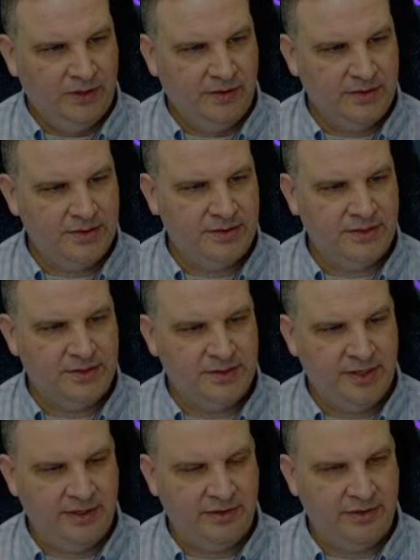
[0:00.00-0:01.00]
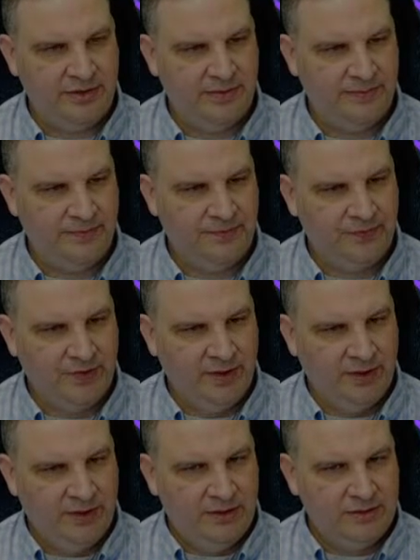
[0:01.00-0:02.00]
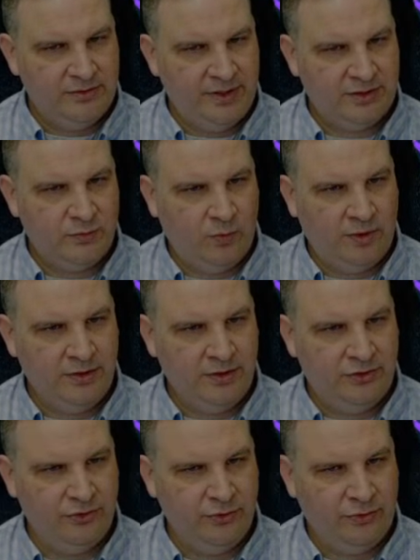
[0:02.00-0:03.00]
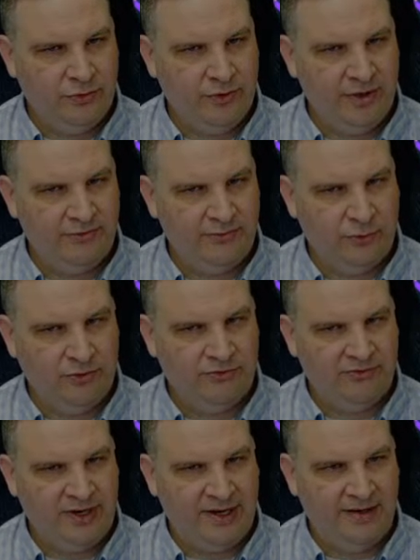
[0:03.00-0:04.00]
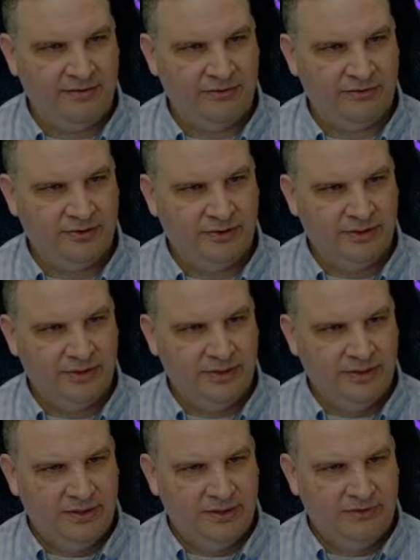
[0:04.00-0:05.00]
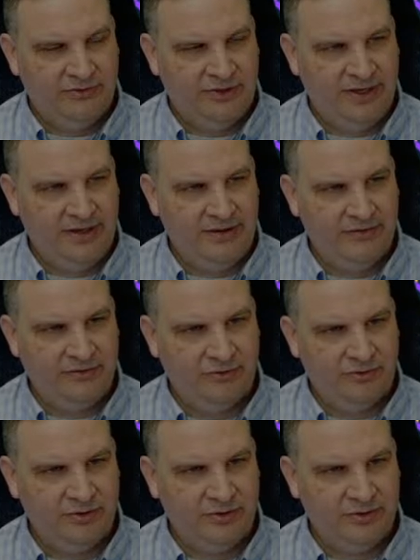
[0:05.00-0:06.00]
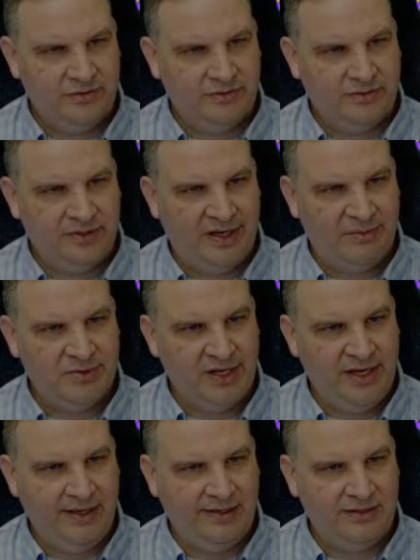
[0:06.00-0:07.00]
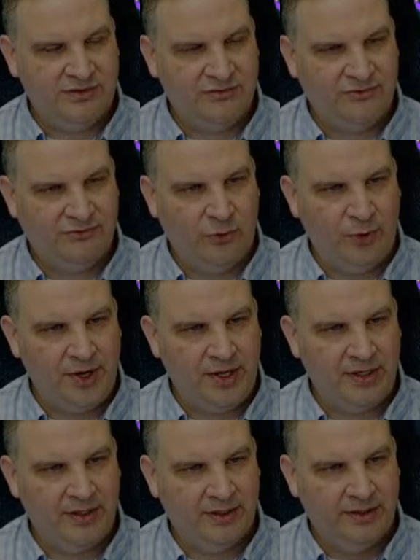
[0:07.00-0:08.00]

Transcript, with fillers: This is a Sith. So that's 1, 2, 3, 4, 5. 5 times 8 is 40.